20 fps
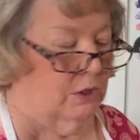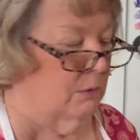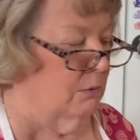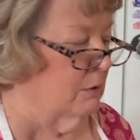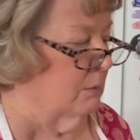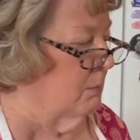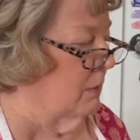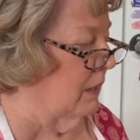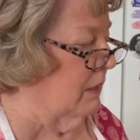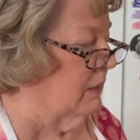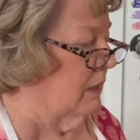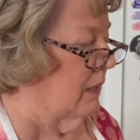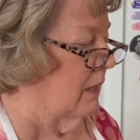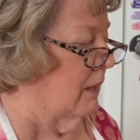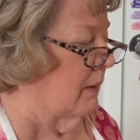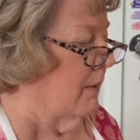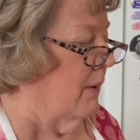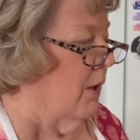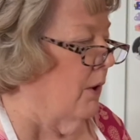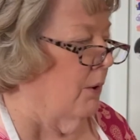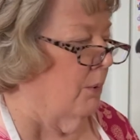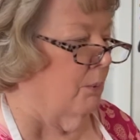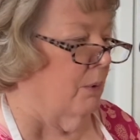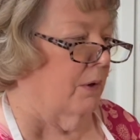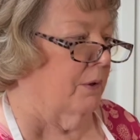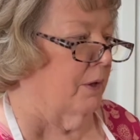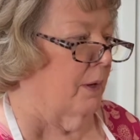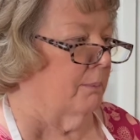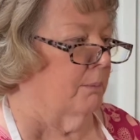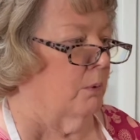was mixing it.
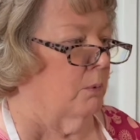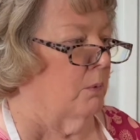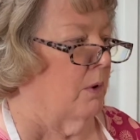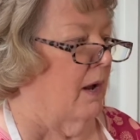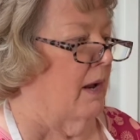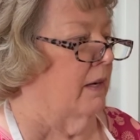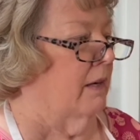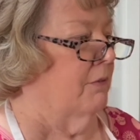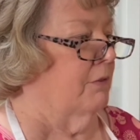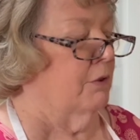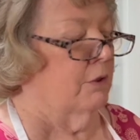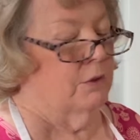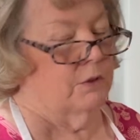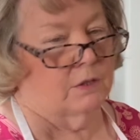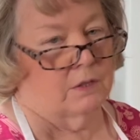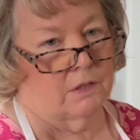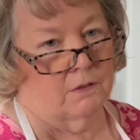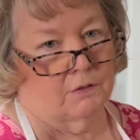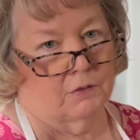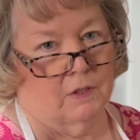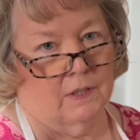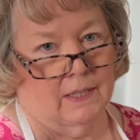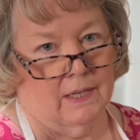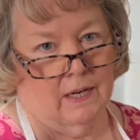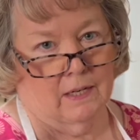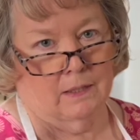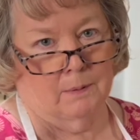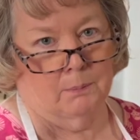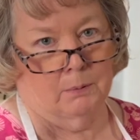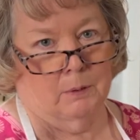Well, number 1, if you're using it for
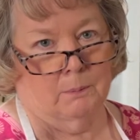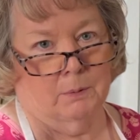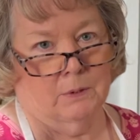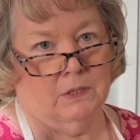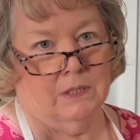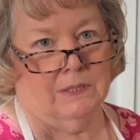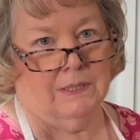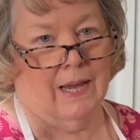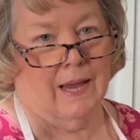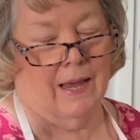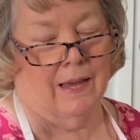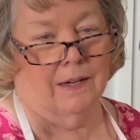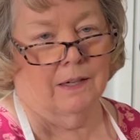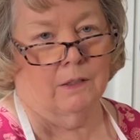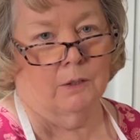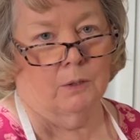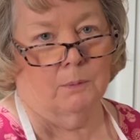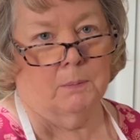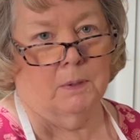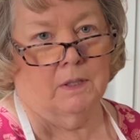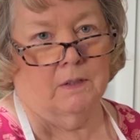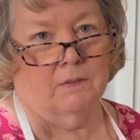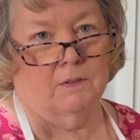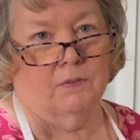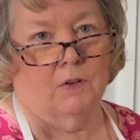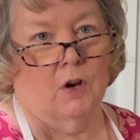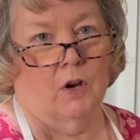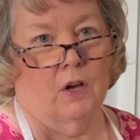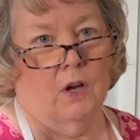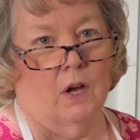candy purposes, add a little bit of
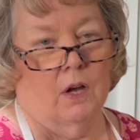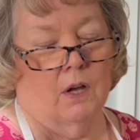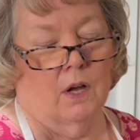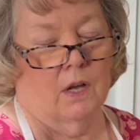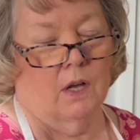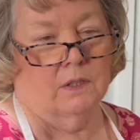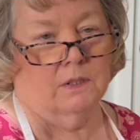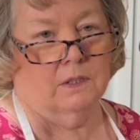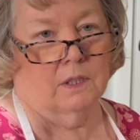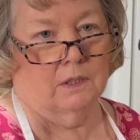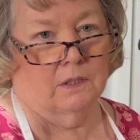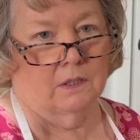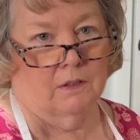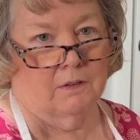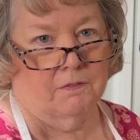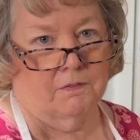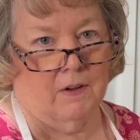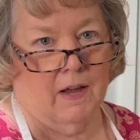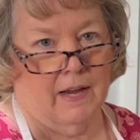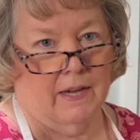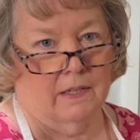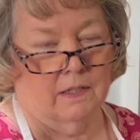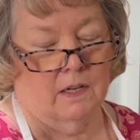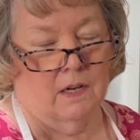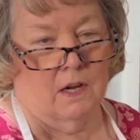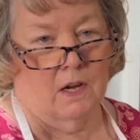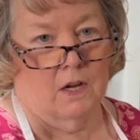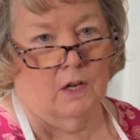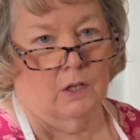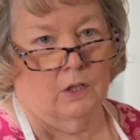solidified
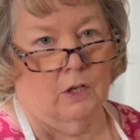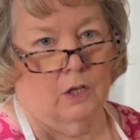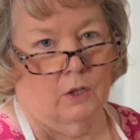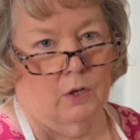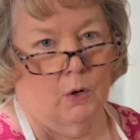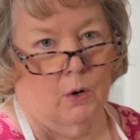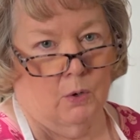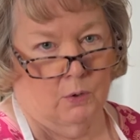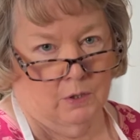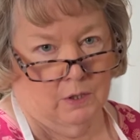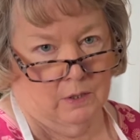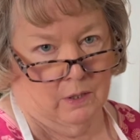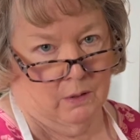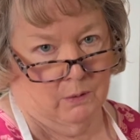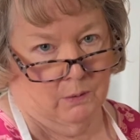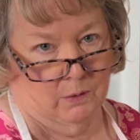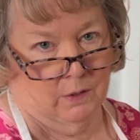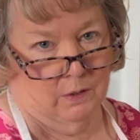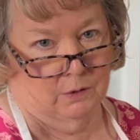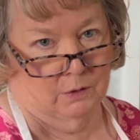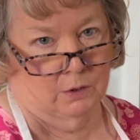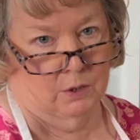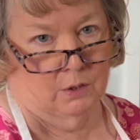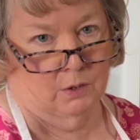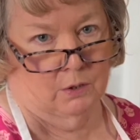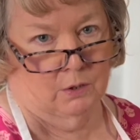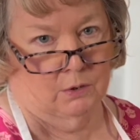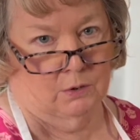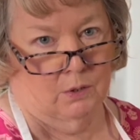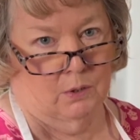coconut oil to
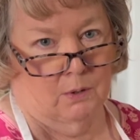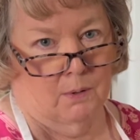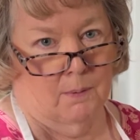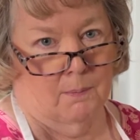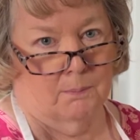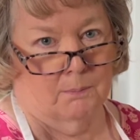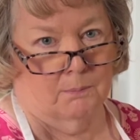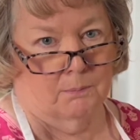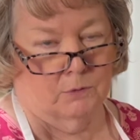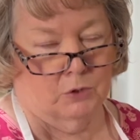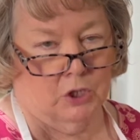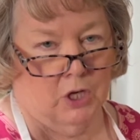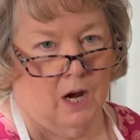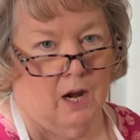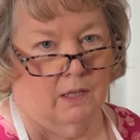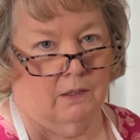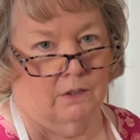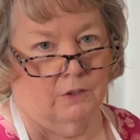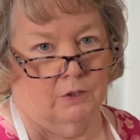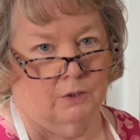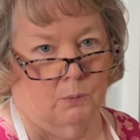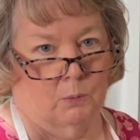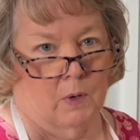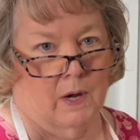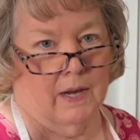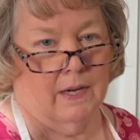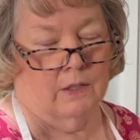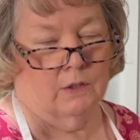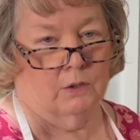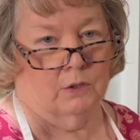your chocolate, your
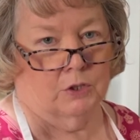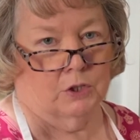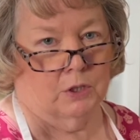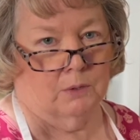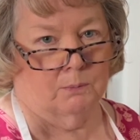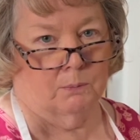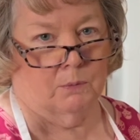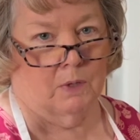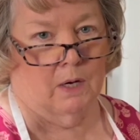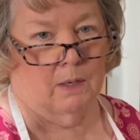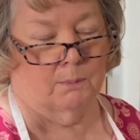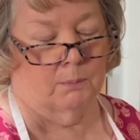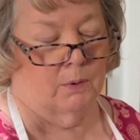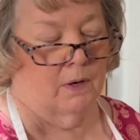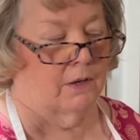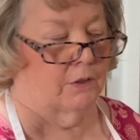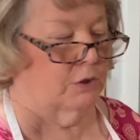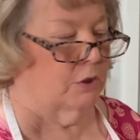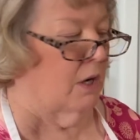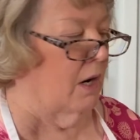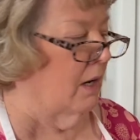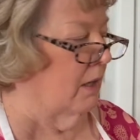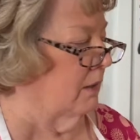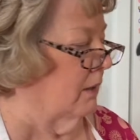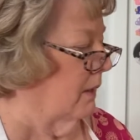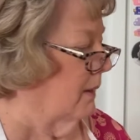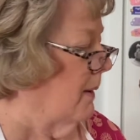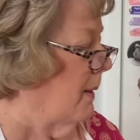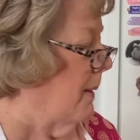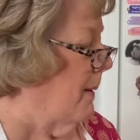white or brown
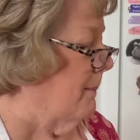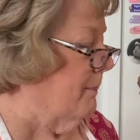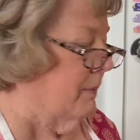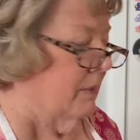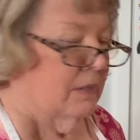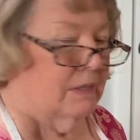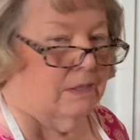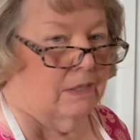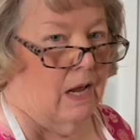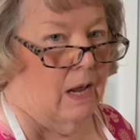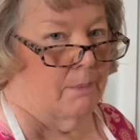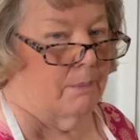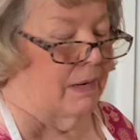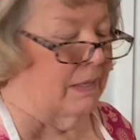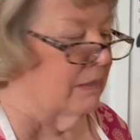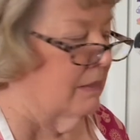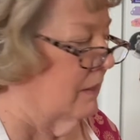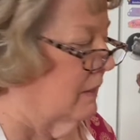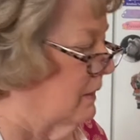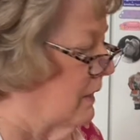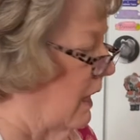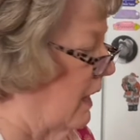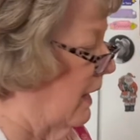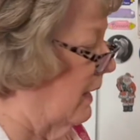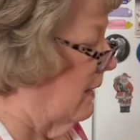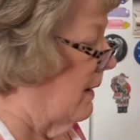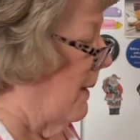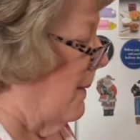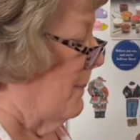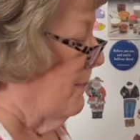chocolate. But this time I did not.
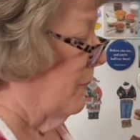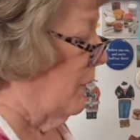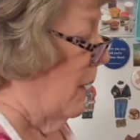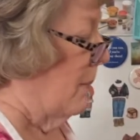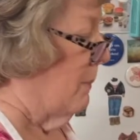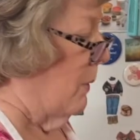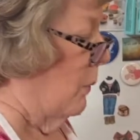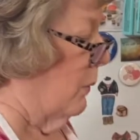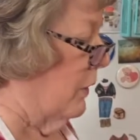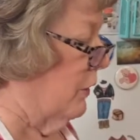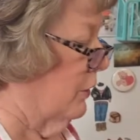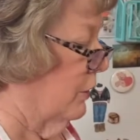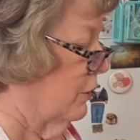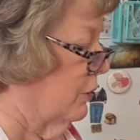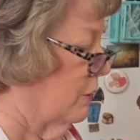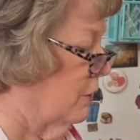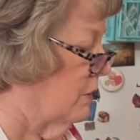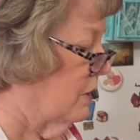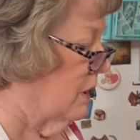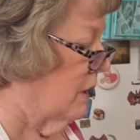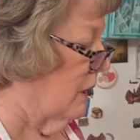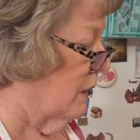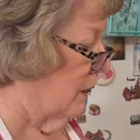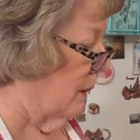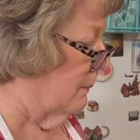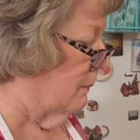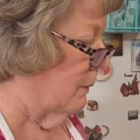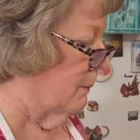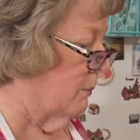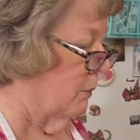But when you're using a
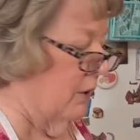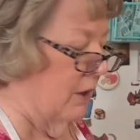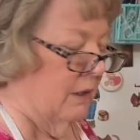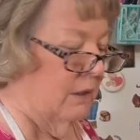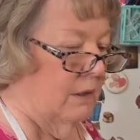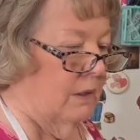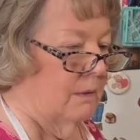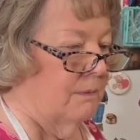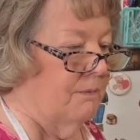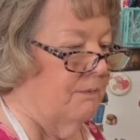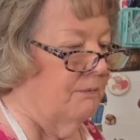double boiler,